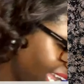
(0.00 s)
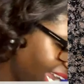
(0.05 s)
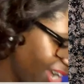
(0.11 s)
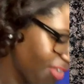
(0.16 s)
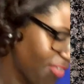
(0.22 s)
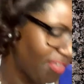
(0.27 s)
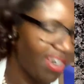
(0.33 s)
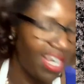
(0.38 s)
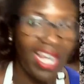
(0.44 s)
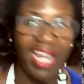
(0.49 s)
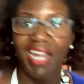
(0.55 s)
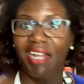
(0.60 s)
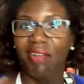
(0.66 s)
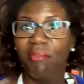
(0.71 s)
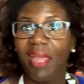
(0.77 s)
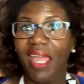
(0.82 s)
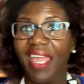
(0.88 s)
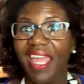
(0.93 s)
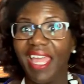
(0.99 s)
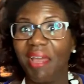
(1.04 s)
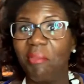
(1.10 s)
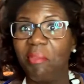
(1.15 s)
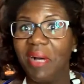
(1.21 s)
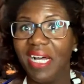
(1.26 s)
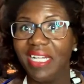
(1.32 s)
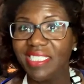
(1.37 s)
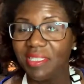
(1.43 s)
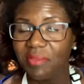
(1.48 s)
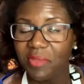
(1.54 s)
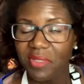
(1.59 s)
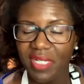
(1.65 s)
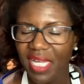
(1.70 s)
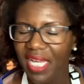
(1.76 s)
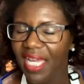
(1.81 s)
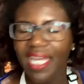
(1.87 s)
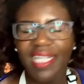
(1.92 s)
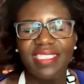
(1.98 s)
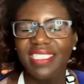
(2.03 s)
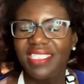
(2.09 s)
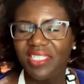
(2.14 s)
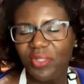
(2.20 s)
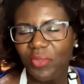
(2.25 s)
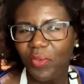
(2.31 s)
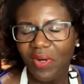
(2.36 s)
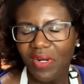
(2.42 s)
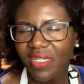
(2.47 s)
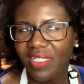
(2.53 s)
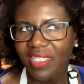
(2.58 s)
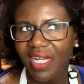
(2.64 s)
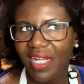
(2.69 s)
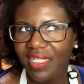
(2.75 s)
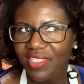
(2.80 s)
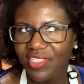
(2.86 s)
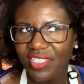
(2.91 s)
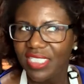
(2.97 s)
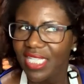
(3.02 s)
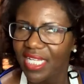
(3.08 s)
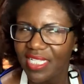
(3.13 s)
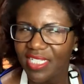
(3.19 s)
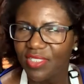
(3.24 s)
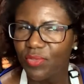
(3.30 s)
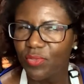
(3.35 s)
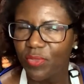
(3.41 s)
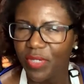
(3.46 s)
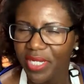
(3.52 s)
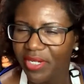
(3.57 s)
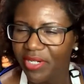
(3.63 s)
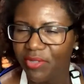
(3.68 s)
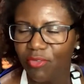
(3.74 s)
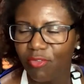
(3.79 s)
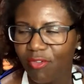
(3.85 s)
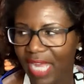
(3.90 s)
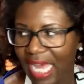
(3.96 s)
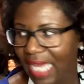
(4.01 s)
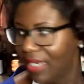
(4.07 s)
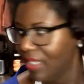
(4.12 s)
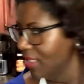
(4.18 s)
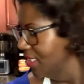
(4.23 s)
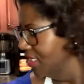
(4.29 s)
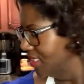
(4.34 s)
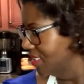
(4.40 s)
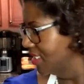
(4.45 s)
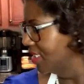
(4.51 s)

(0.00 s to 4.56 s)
the air fryer and making it possible. It still worked, y'all. It just had this weird rattle.